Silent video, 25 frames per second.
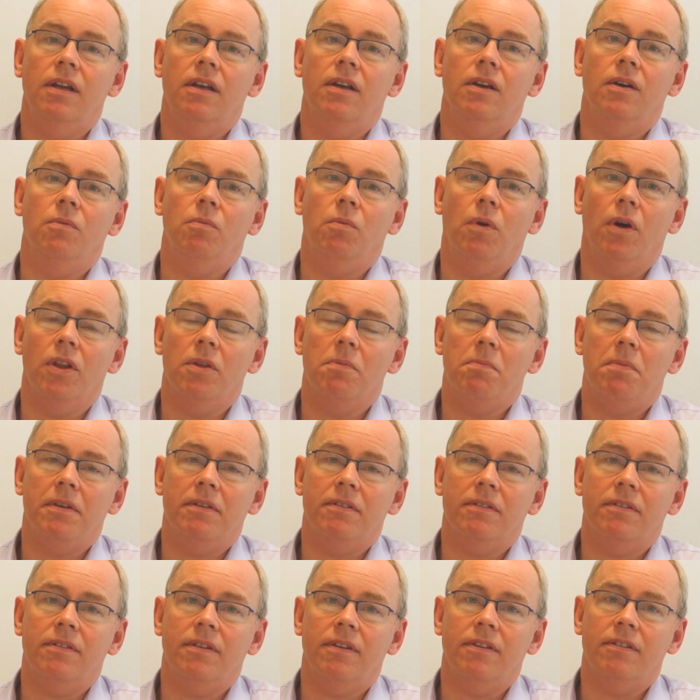what the
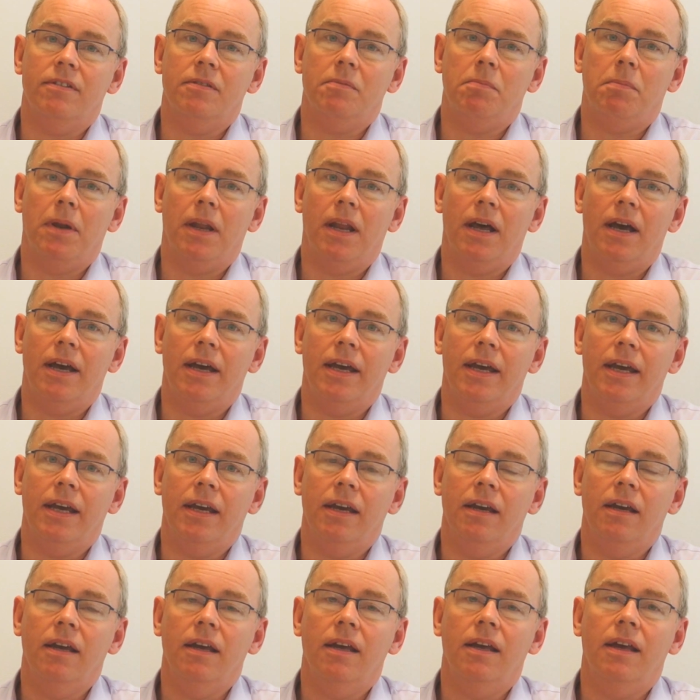business is
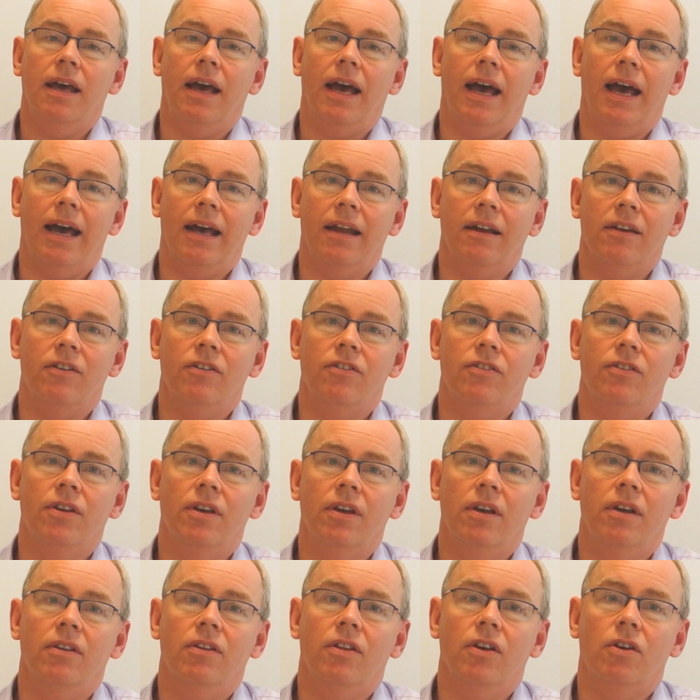supplying, and
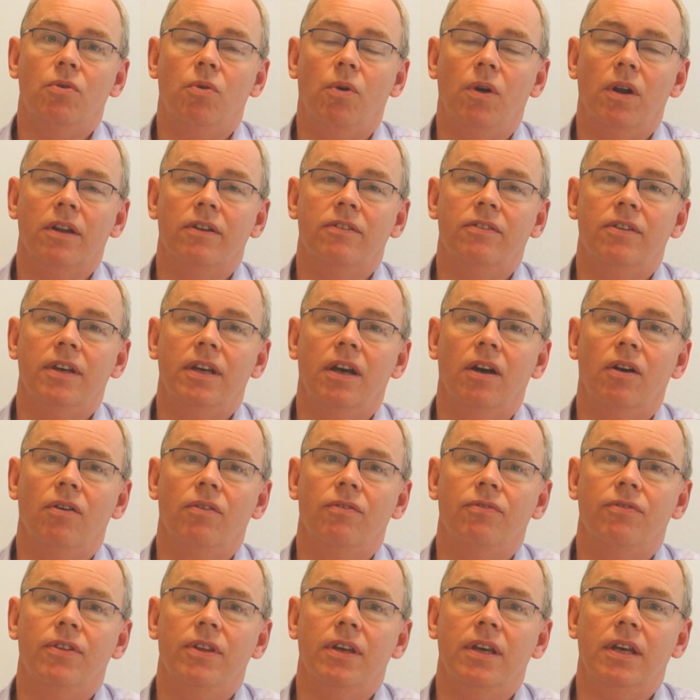the quality
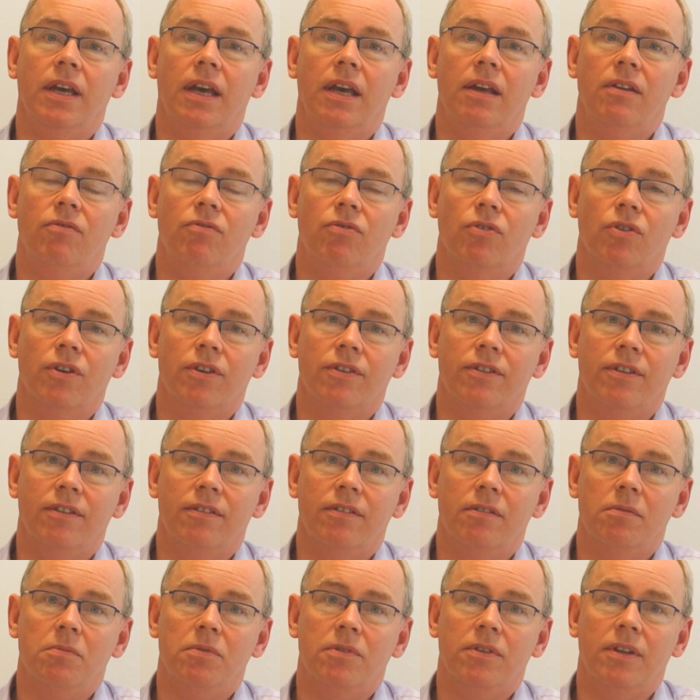of the
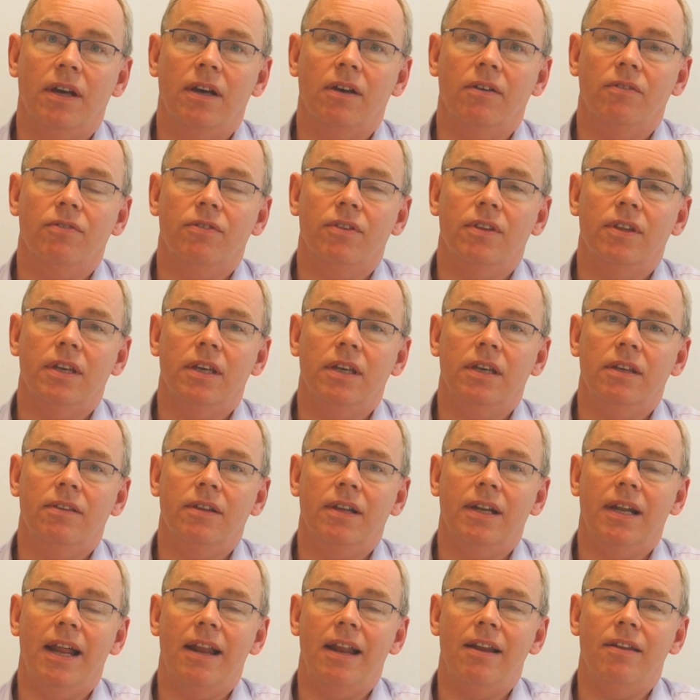invoices themselves, the
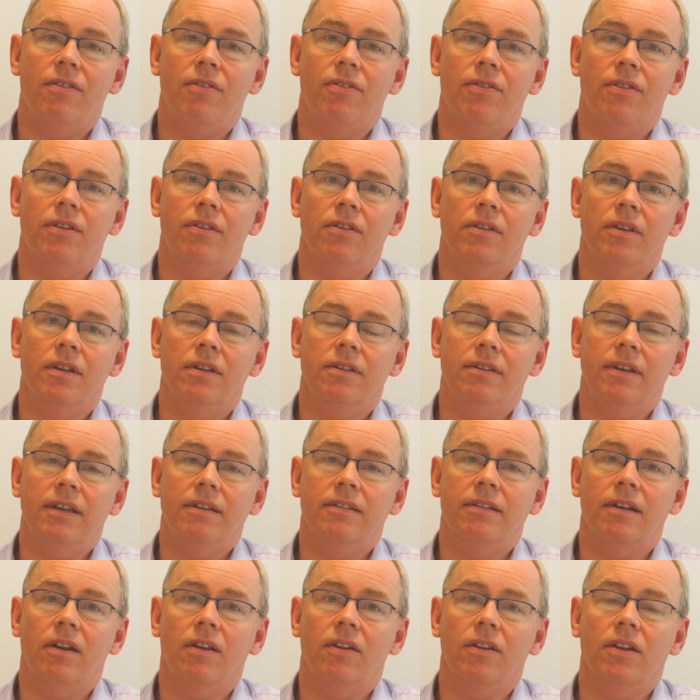length and the
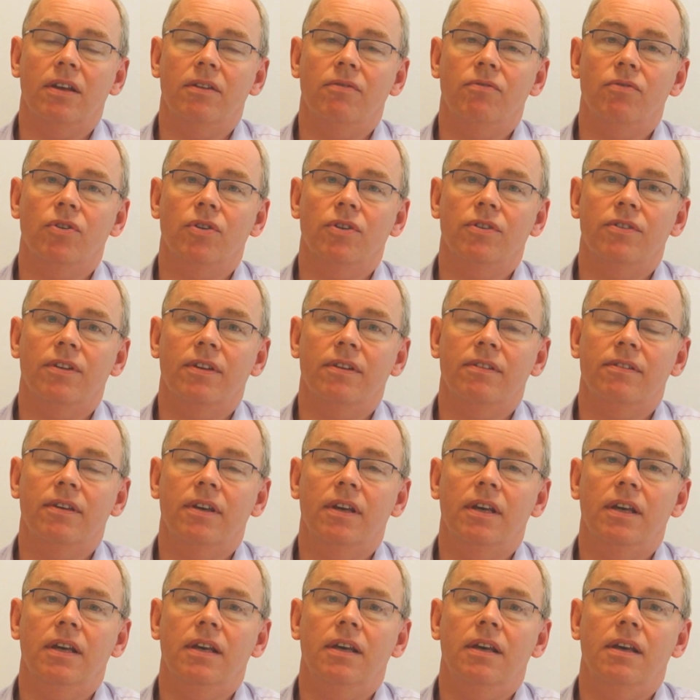detail on the invoices,
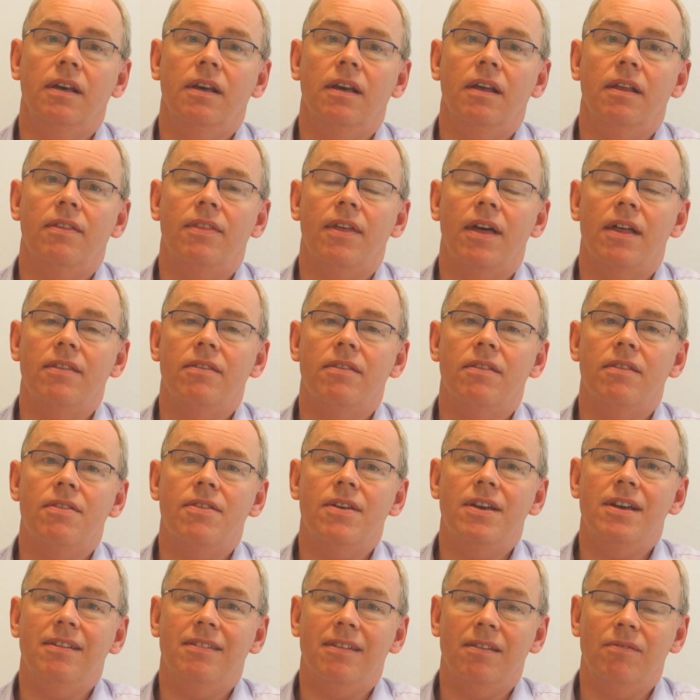then
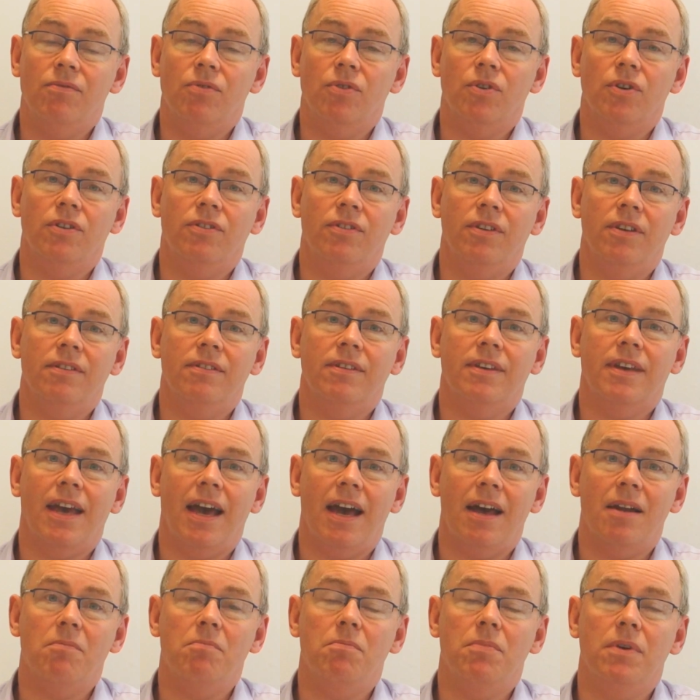these invoices
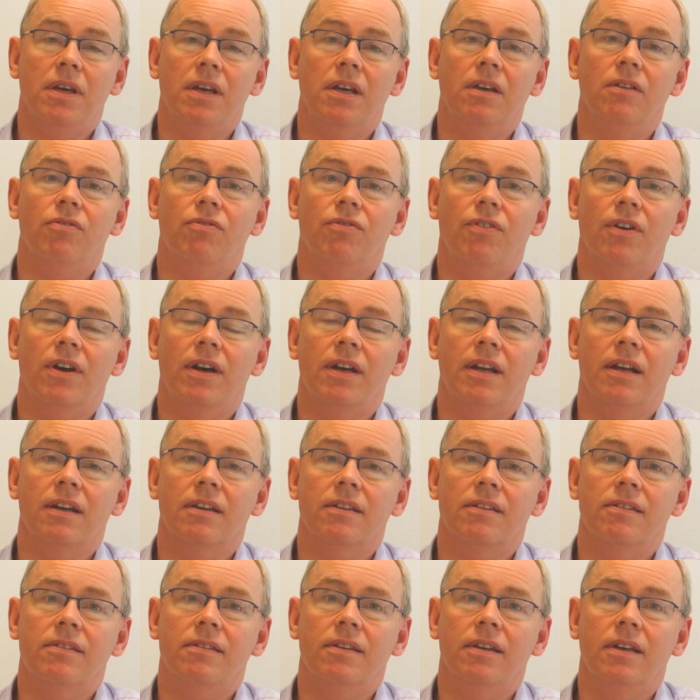can be
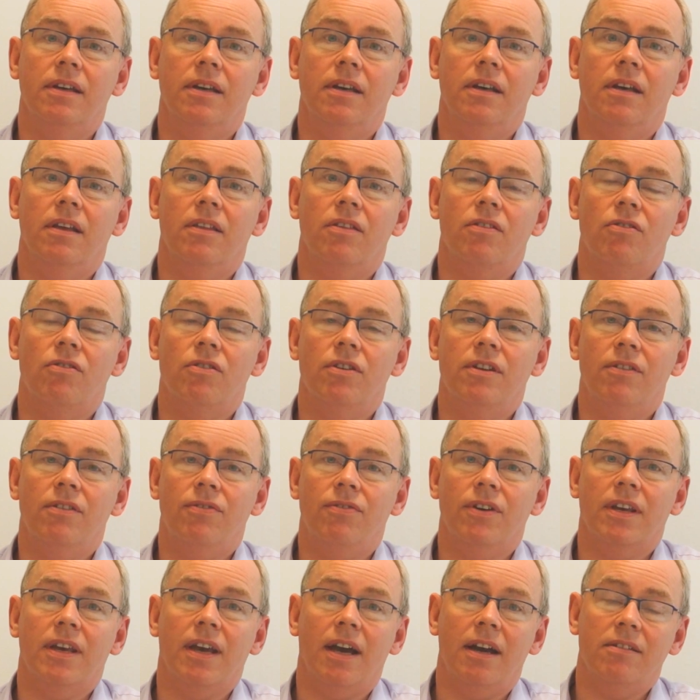financed. There are
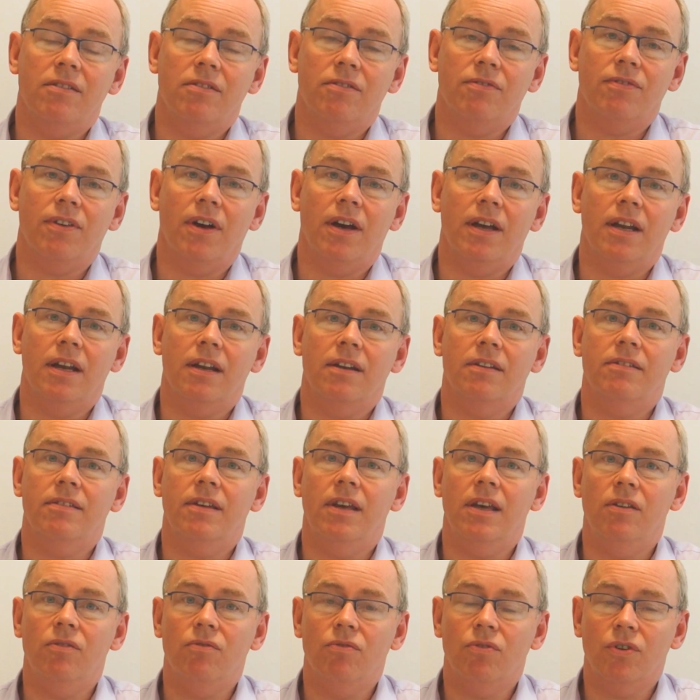different kinds of finance:
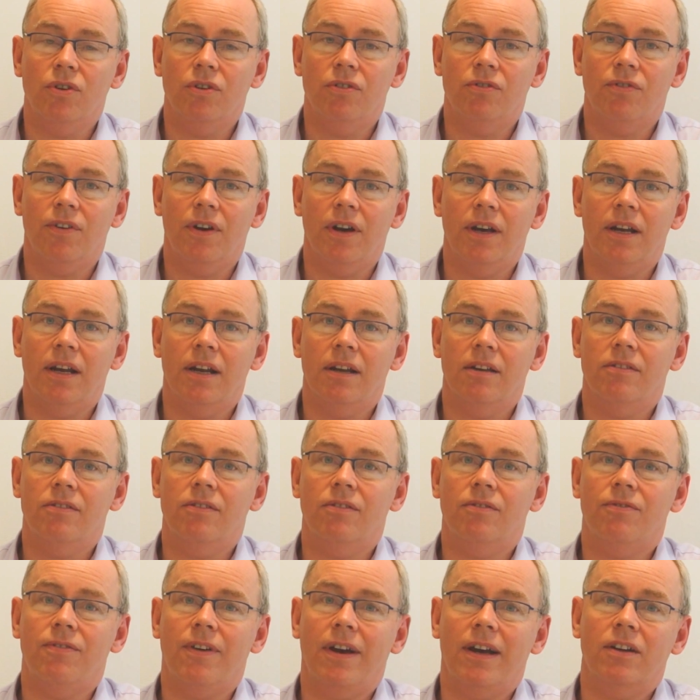invoice finance,
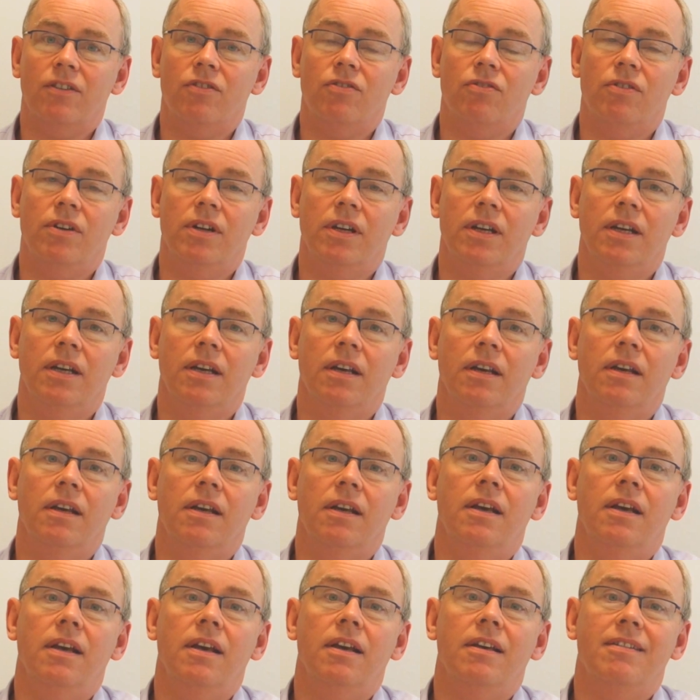factoring,
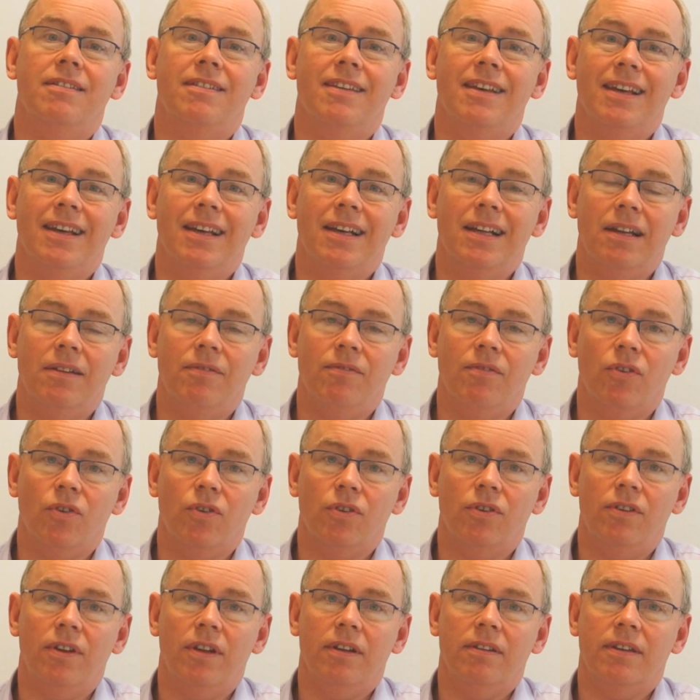single
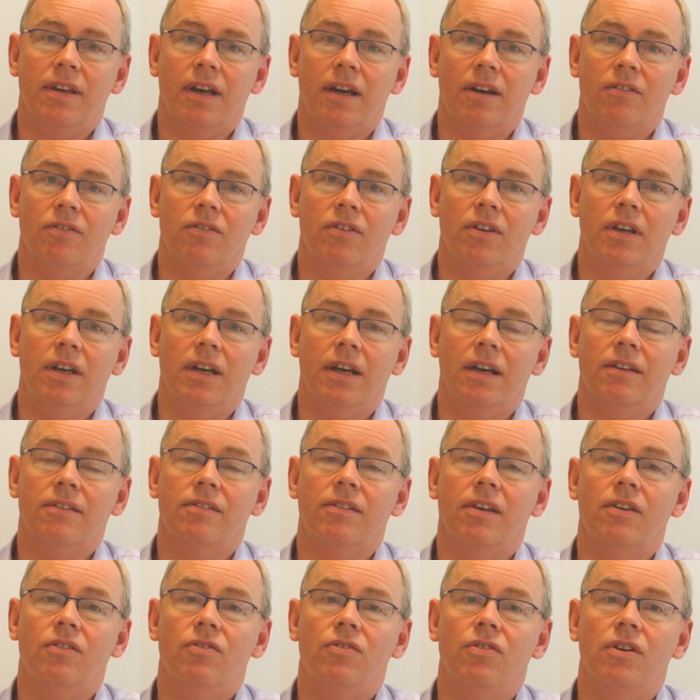invoice discounting,
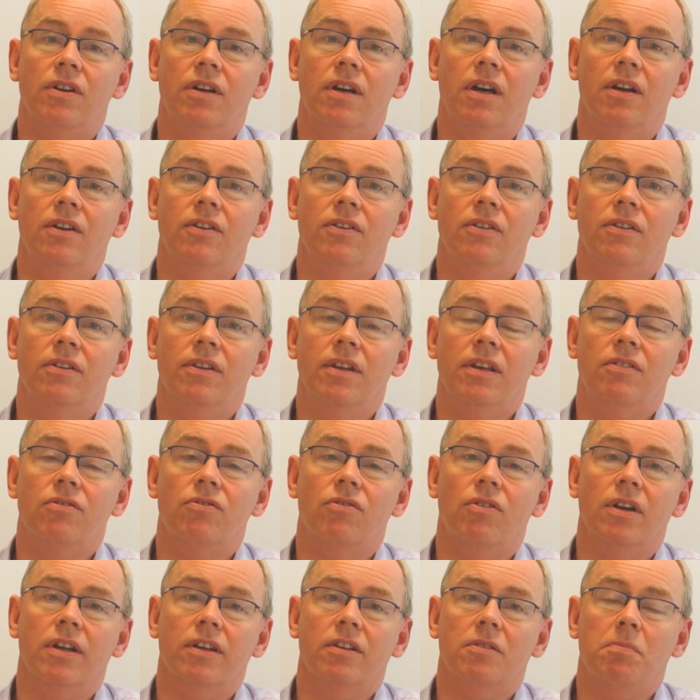etc. And these
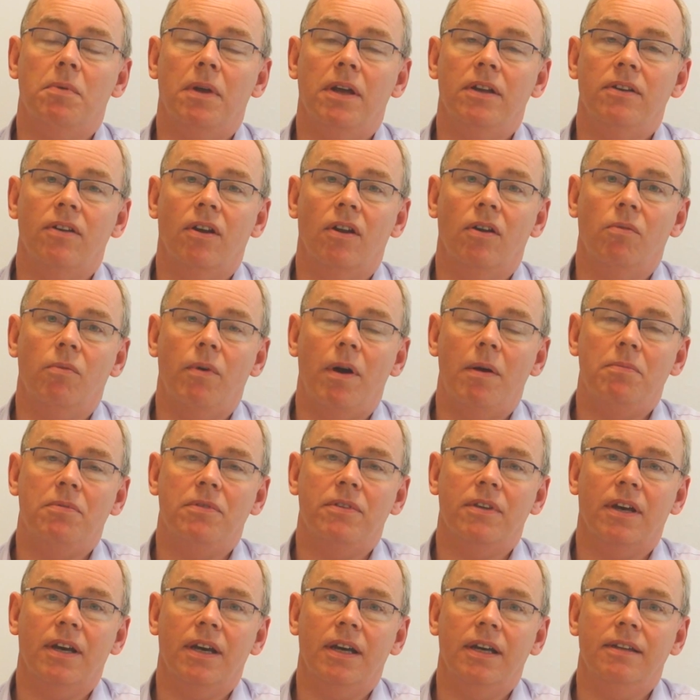are all explained on our
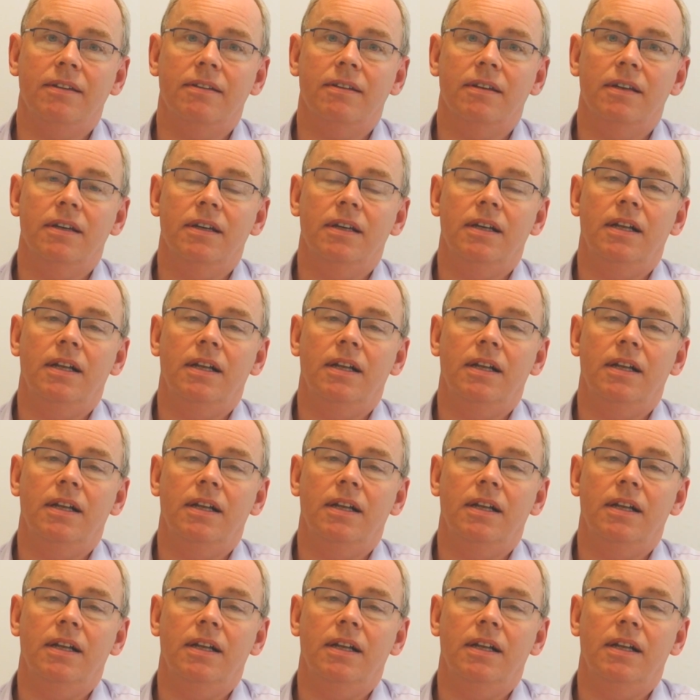website.